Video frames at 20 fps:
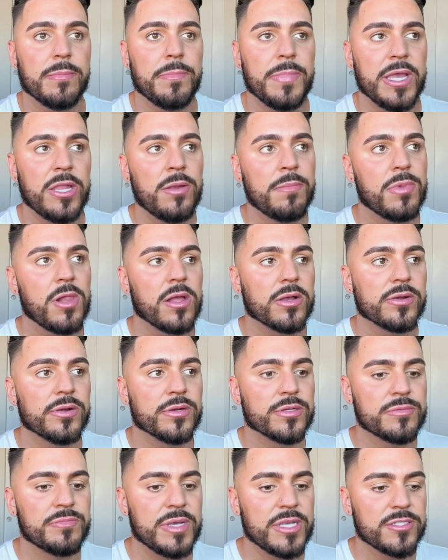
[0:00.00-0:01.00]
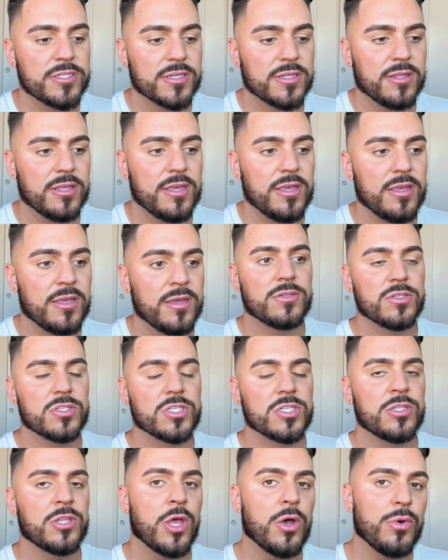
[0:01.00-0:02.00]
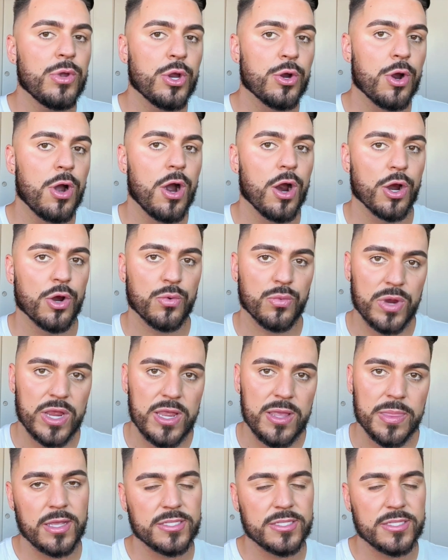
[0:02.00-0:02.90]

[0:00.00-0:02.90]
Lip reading: beta blockers basically slow slow your heart rate.